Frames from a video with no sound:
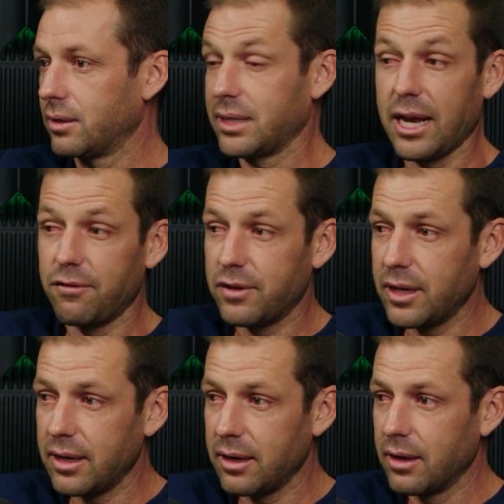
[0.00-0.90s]

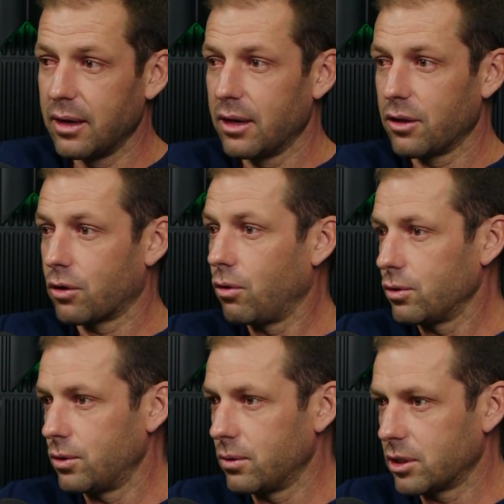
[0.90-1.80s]
safety, the
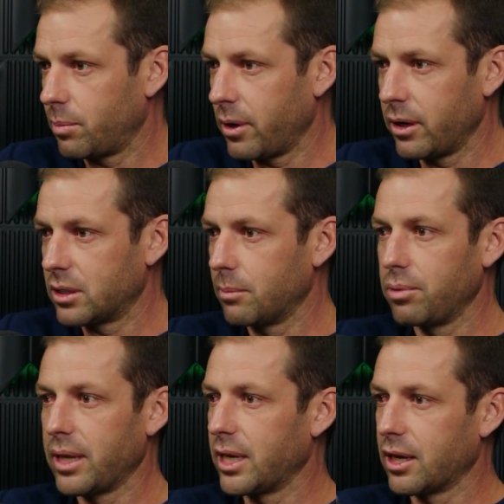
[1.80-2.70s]
cultural experience, the
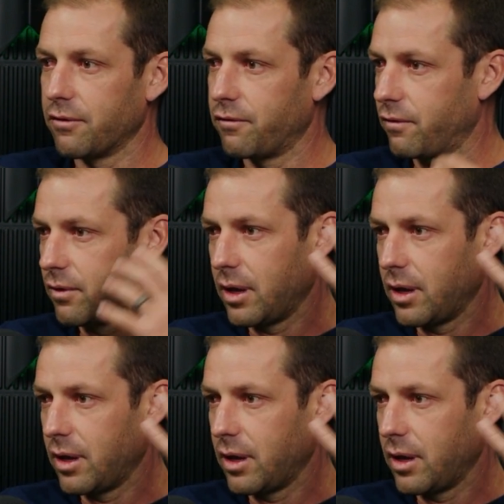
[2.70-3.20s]
blending of